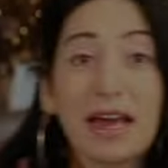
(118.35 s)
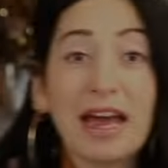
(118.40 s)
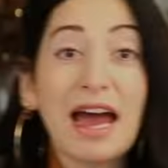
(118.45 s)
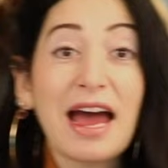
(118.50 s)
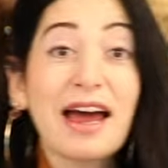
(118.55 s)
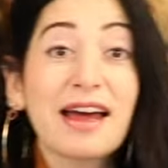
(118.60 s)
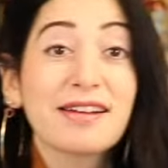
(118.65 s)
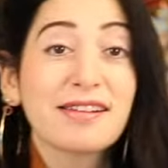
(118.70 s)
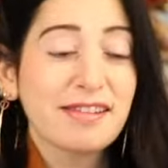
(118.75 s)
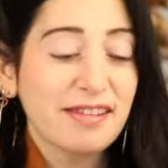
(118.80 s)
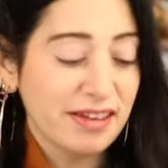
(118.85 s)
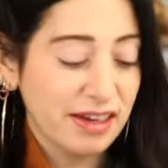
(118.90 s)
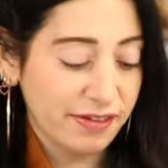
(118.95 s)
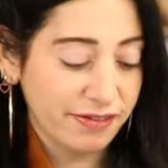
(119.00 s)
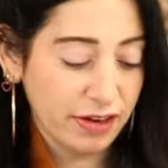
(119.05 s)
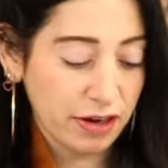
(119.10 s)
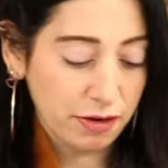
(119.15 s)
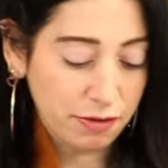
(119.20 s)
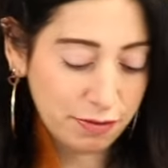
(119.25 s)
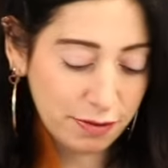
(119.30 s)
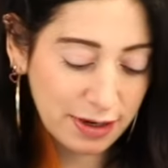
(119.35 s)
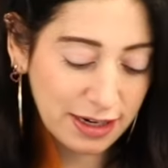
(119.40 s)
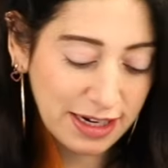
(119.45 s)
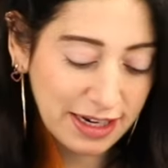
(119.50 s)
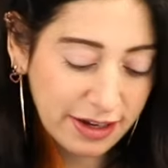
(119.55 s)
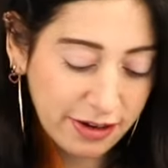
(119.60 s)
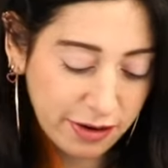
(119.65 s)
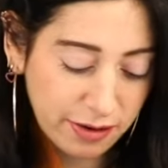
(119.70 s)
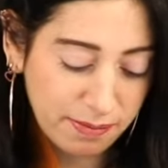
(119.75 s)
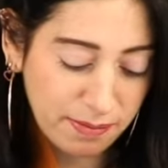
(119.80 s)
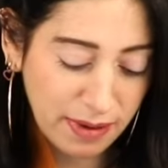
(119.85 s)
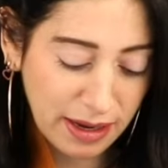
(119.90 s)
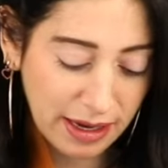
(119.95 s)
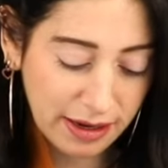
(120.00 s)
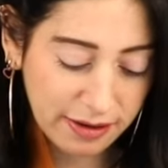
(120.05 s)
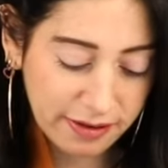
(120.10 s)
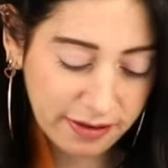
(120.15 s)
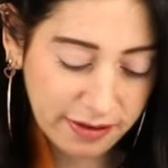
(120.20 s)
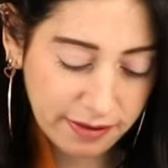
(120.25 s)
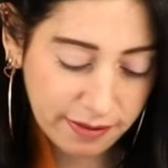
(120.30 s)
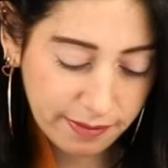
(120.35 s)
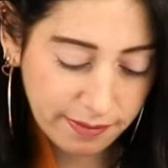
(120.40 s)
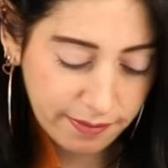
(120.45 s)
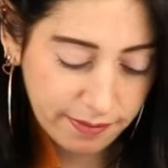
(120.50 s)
hands to give it a really good mix.